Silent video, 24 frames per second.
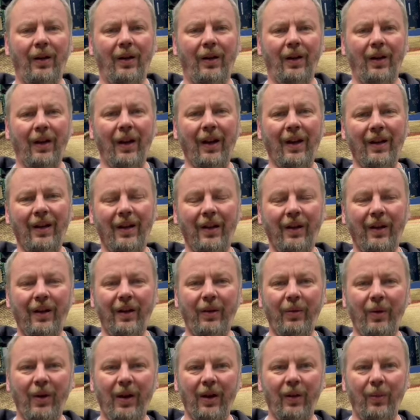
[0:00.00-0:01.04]

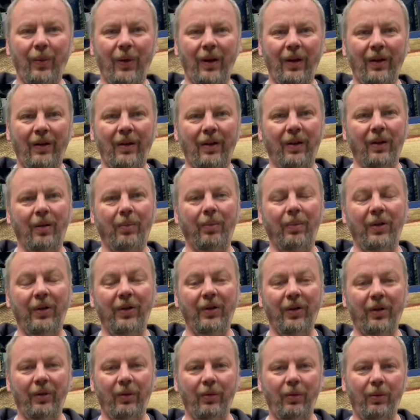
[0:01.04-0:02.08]
Hello and welcome
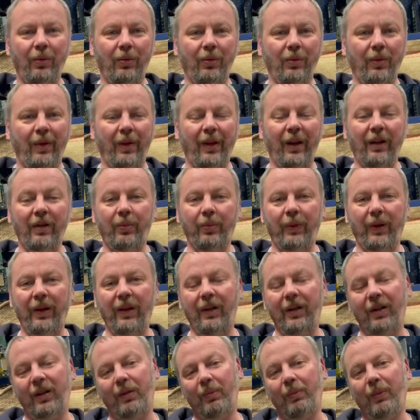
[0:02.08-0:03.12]
to
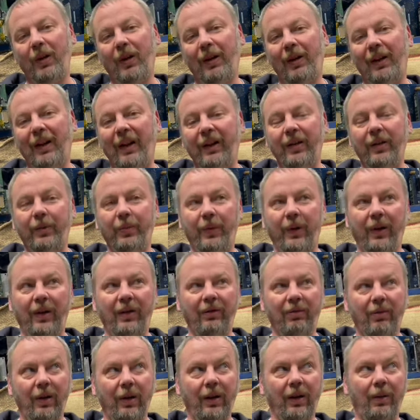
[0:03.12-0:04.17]
last week's
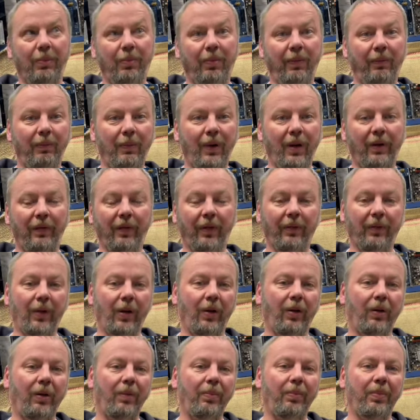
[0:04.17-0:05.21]
really coffee
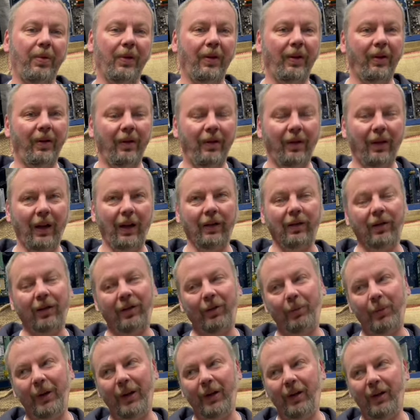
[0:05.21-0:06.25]
vlog, but
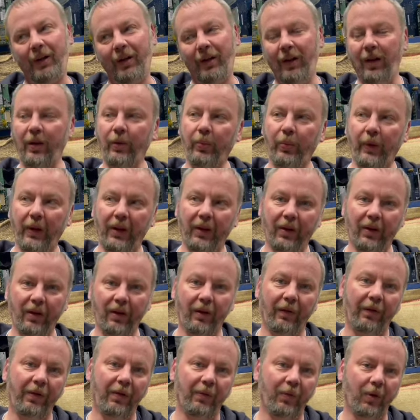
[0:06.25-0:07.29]
this week's
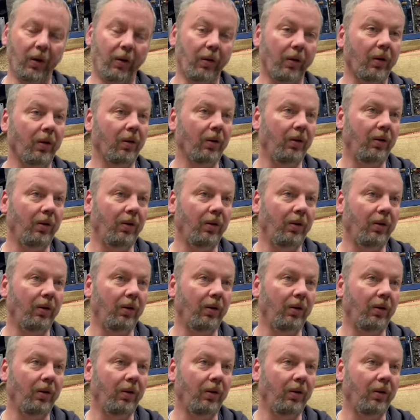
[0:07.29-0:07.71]
coffee vlog.